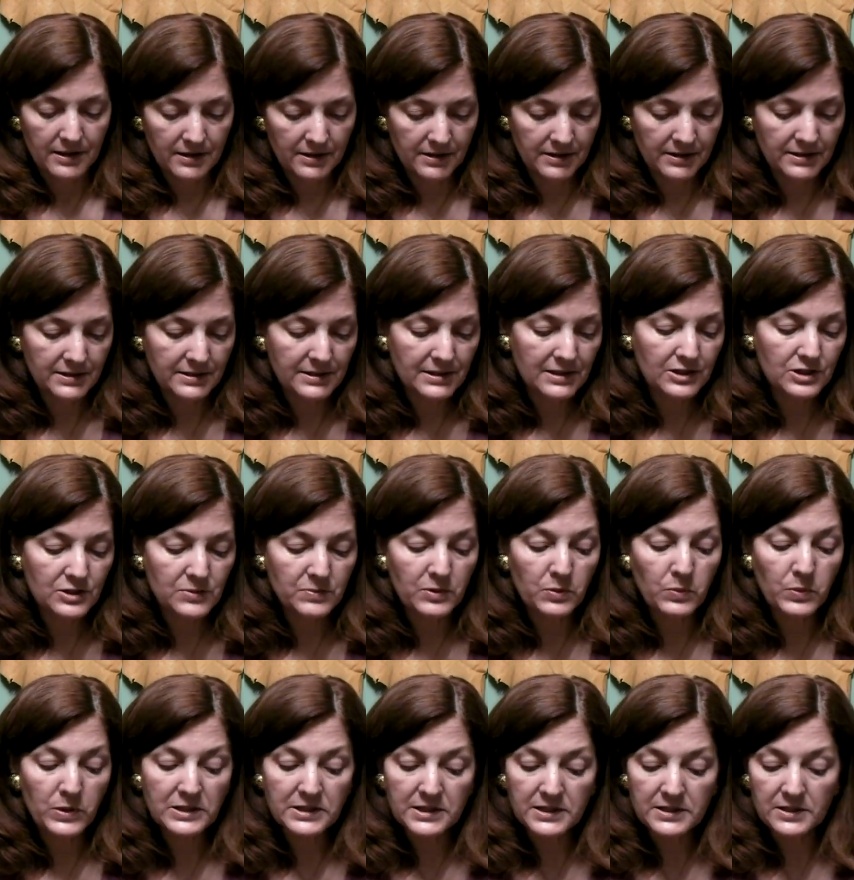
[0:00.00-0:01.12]
excuse me,
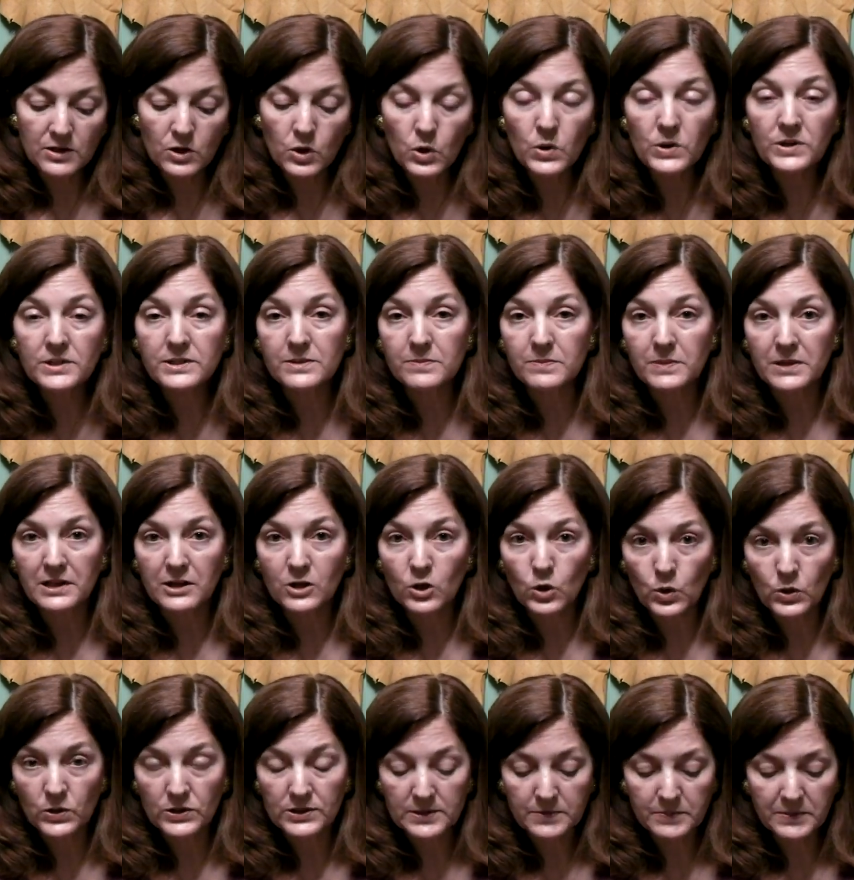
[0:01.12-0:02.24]
what does a horse mean? A
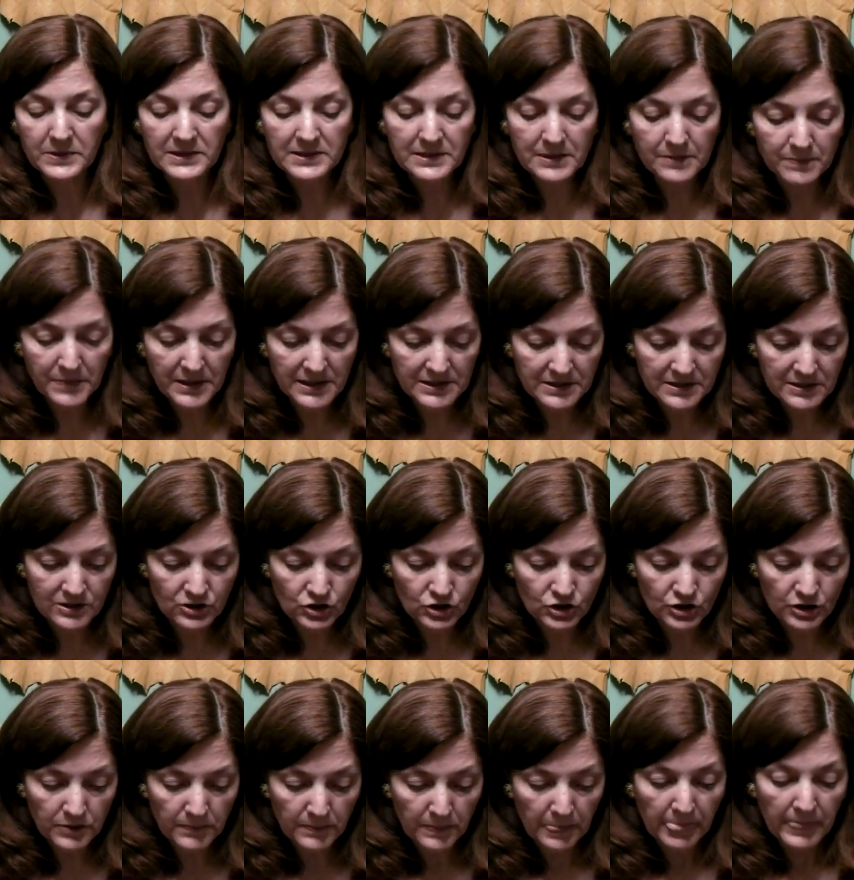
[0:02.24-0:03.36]
horse means a
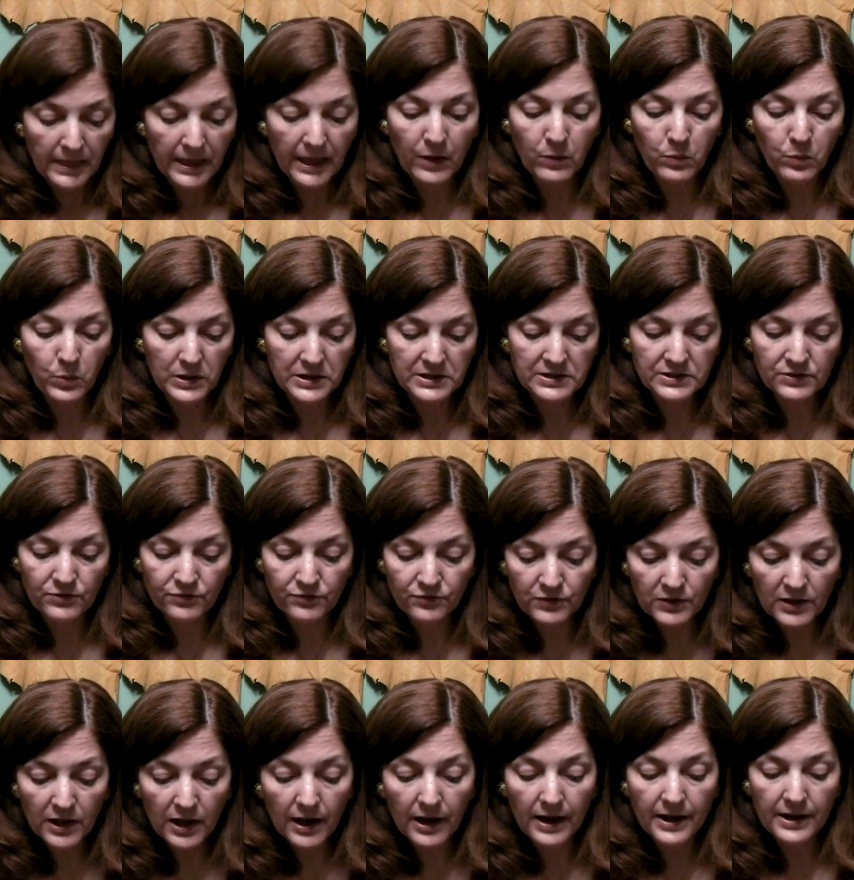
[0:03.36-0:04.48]
messenger, and what is a
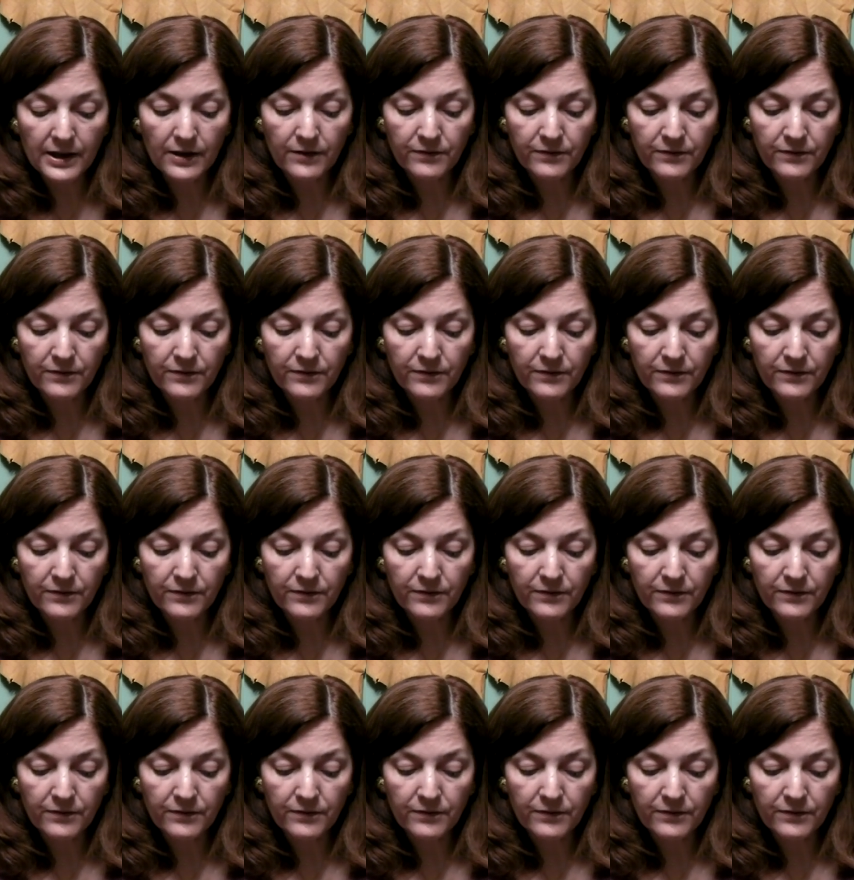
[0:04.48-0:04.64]
fly?